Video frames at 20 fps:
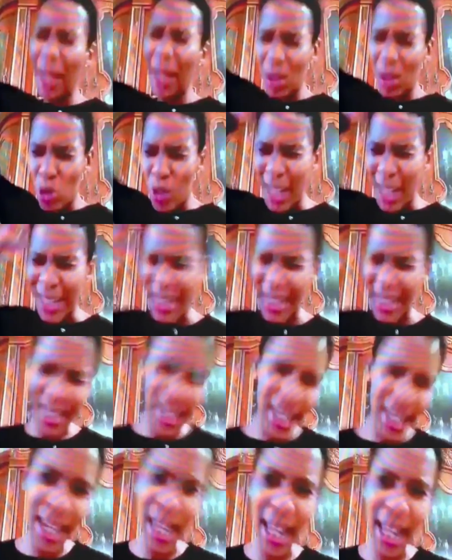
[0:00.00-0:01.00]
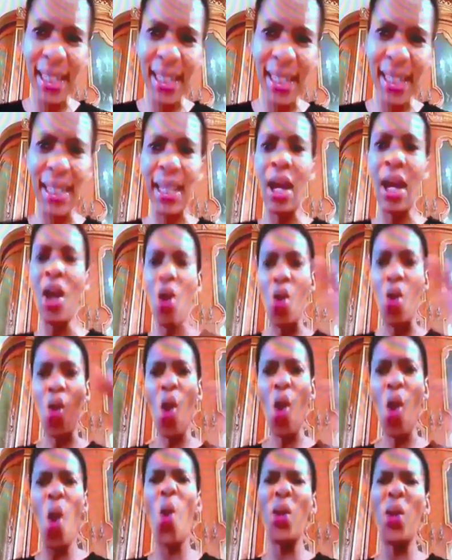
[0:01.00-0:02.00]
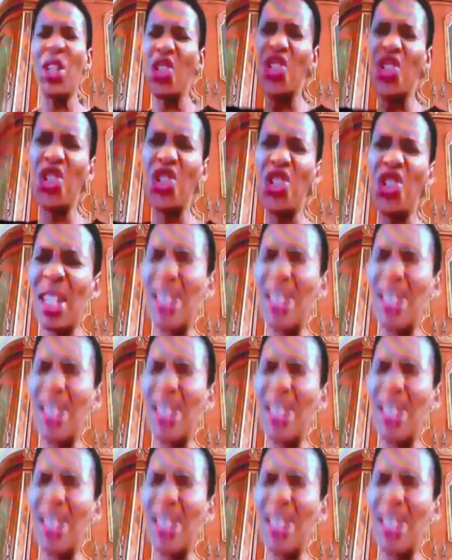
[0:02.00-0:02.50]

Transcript: Jesus Christ is here,